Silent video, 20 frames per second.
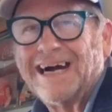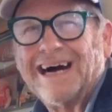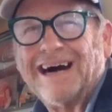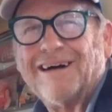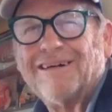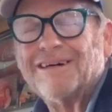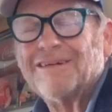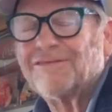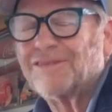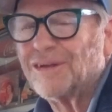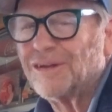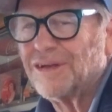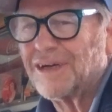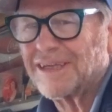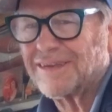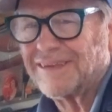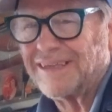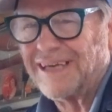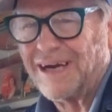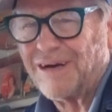I'll have to
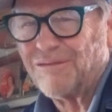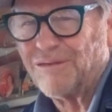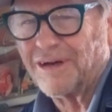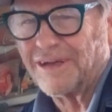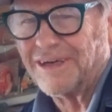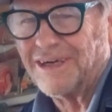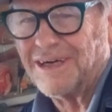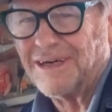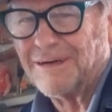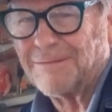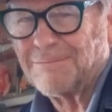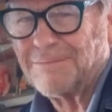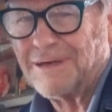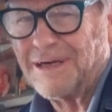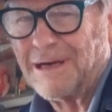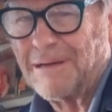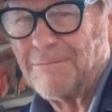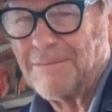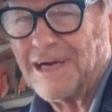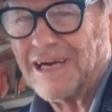look that one up.
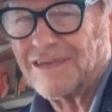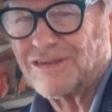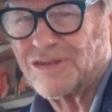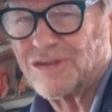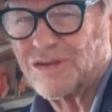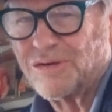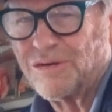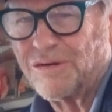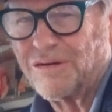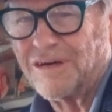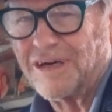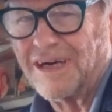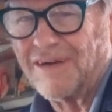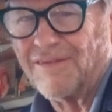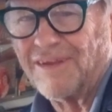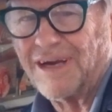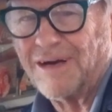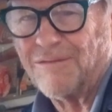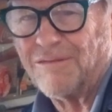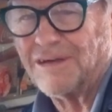I'm not sure on
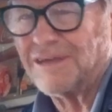that